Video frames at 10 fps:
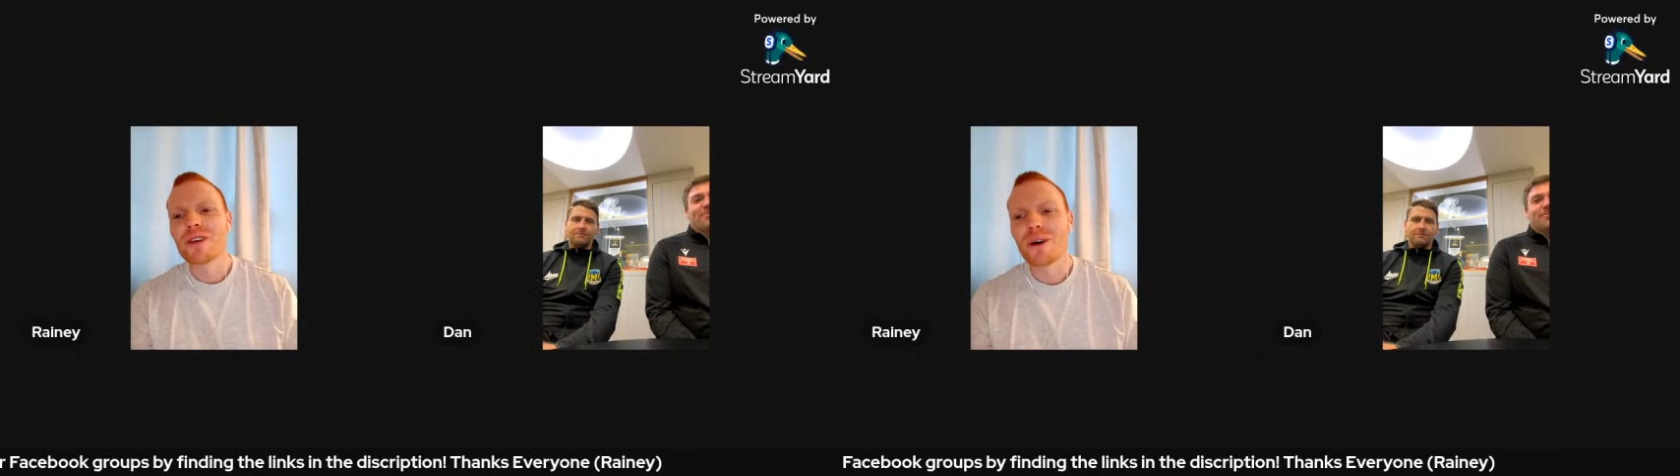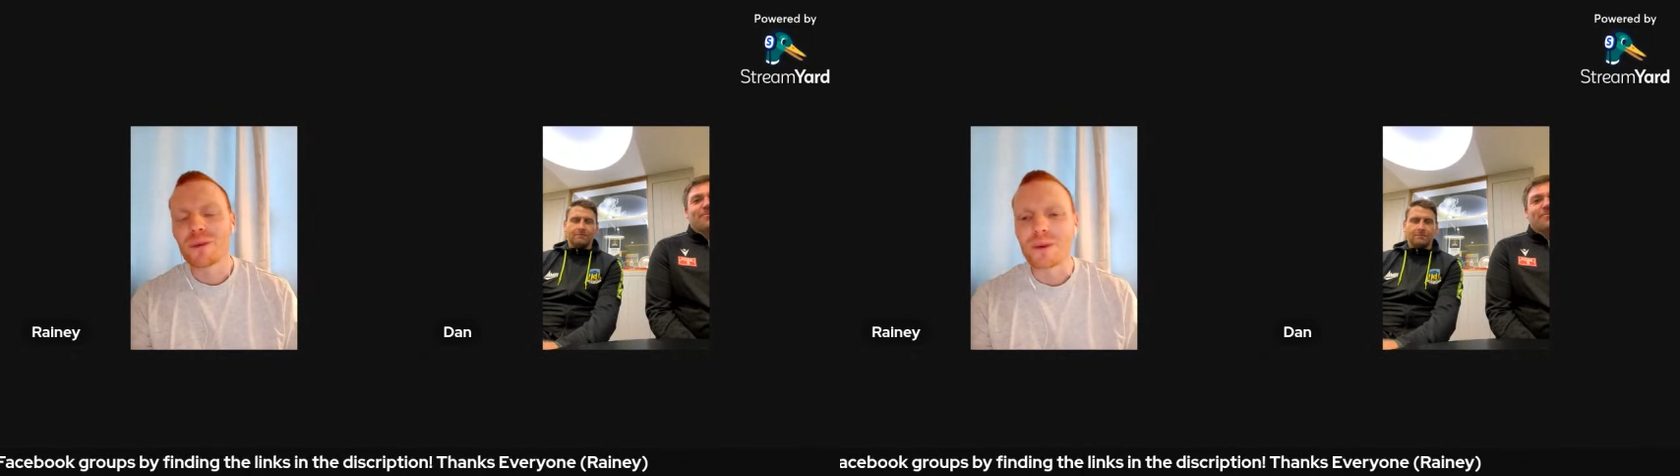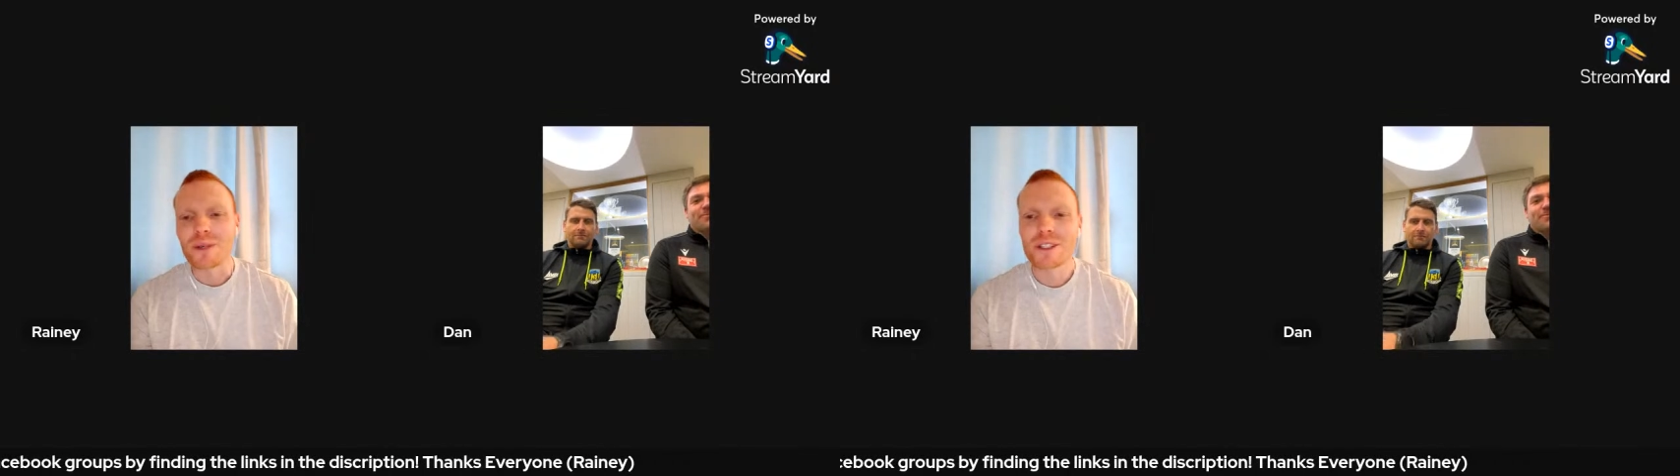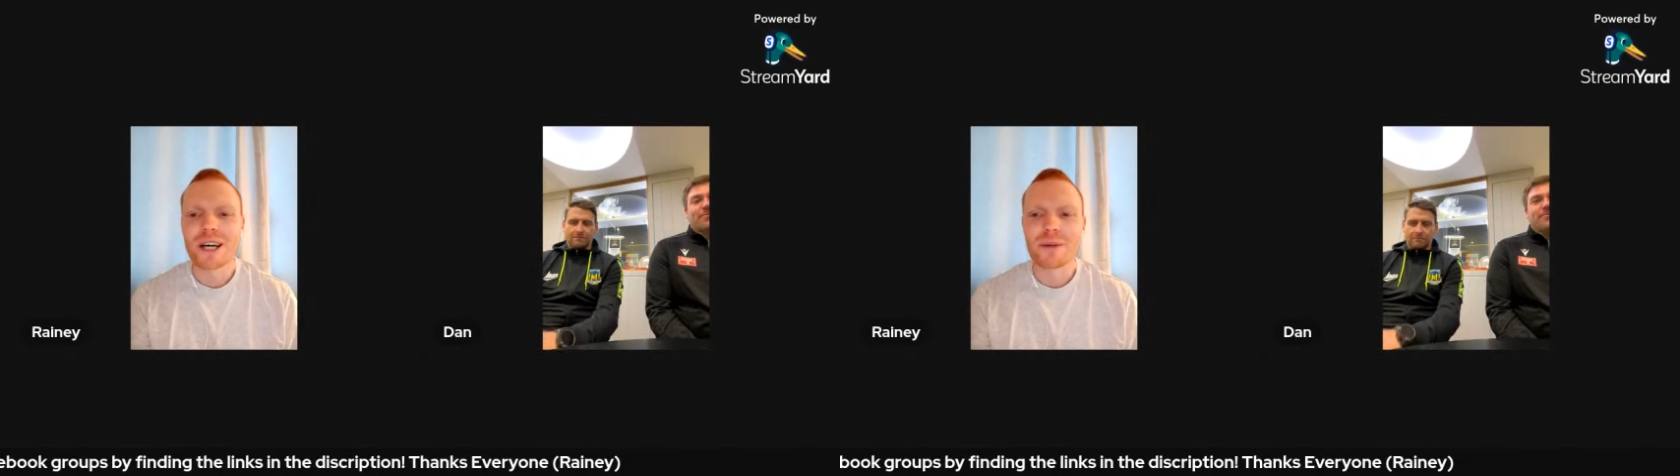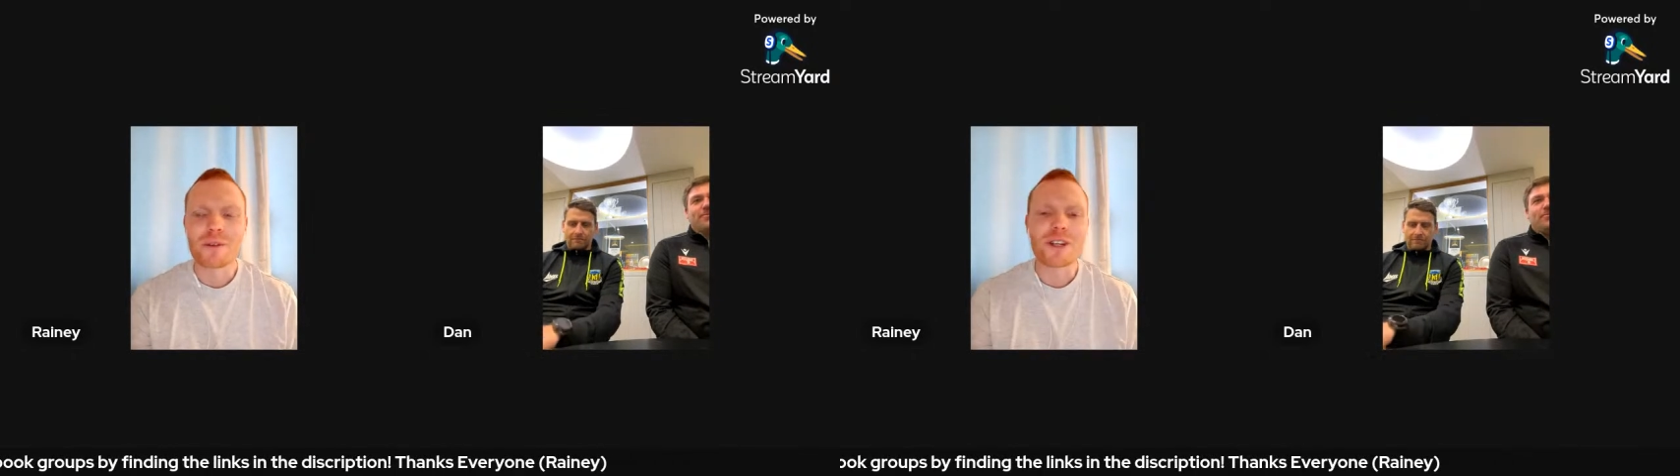now,
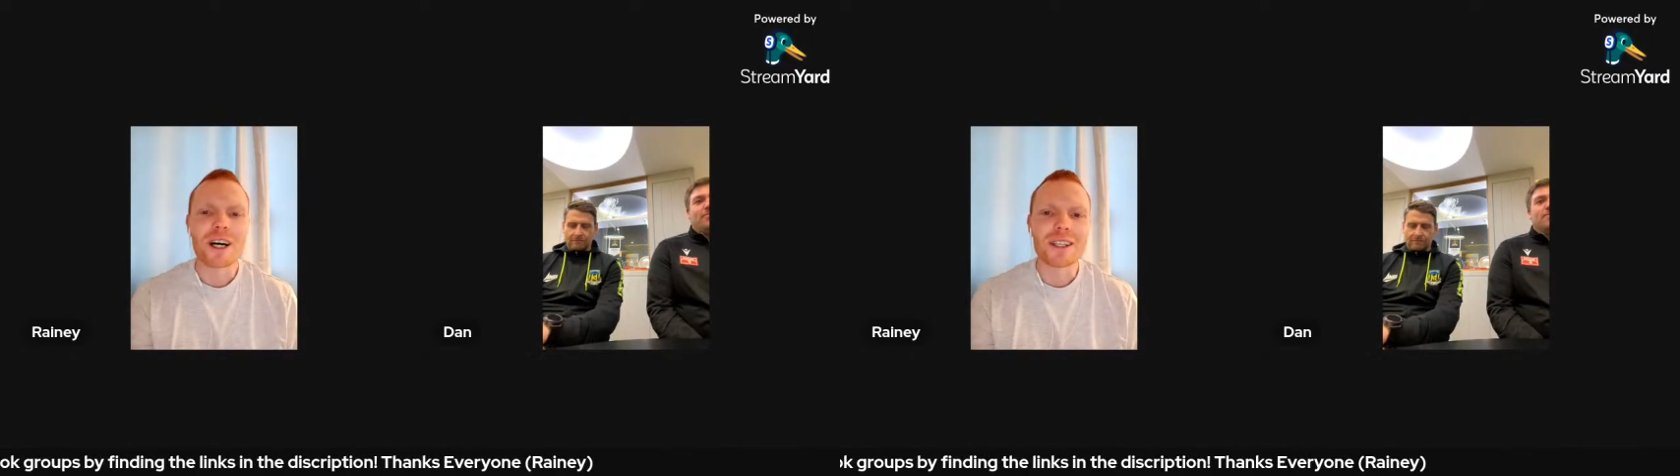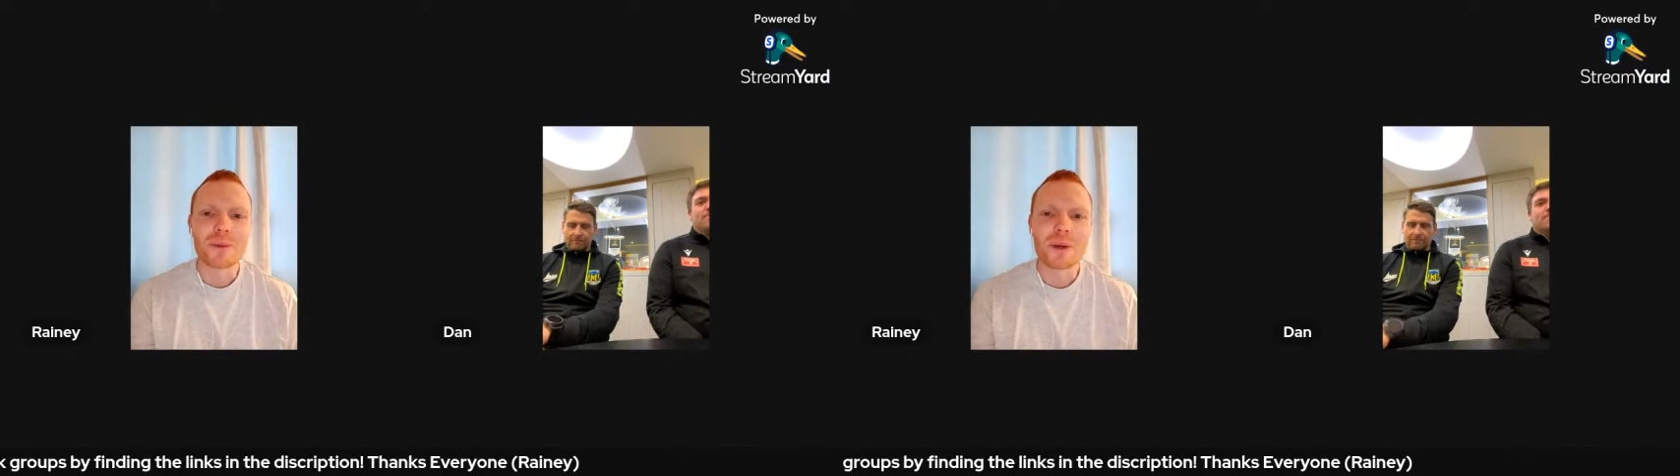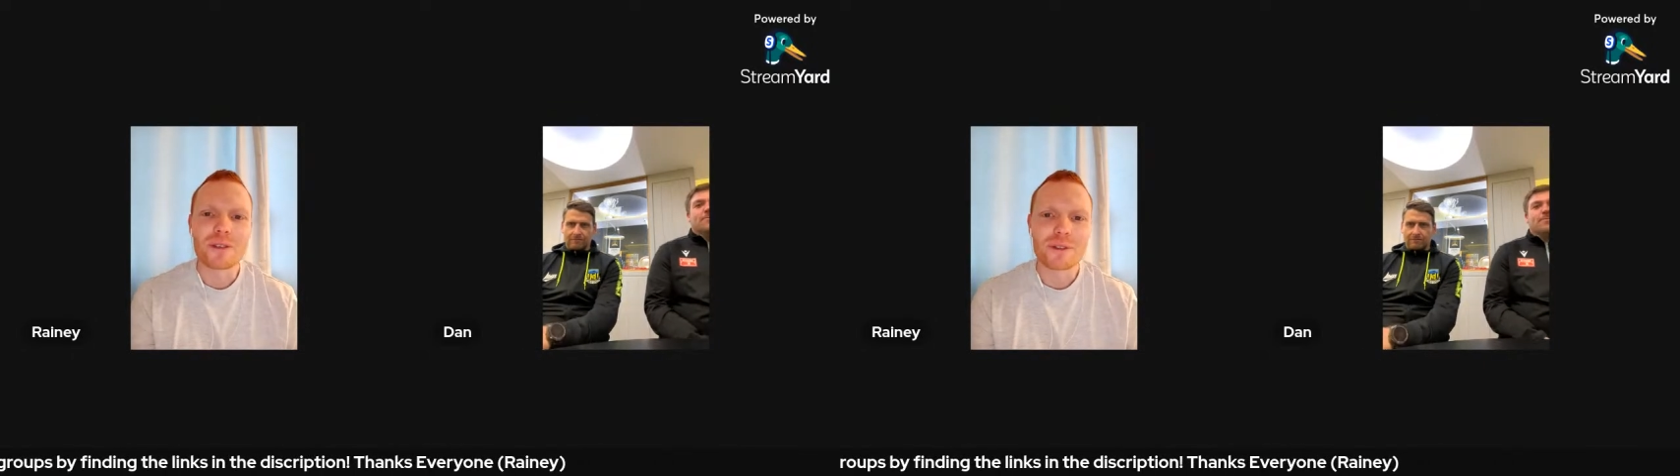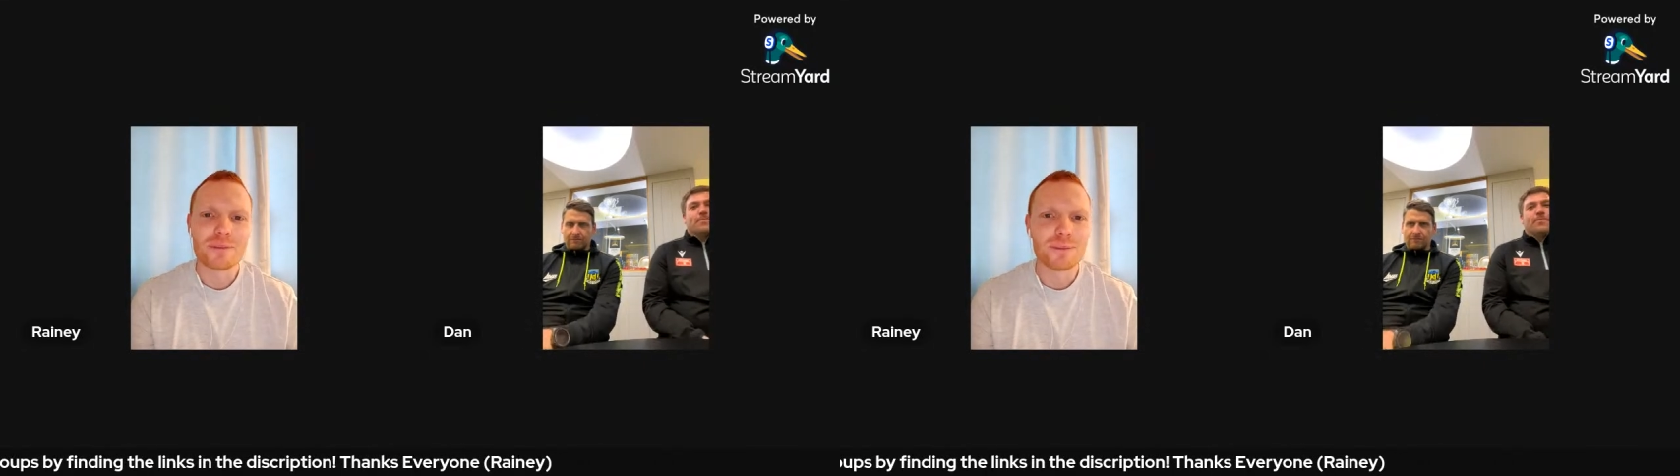starting with Dalton, with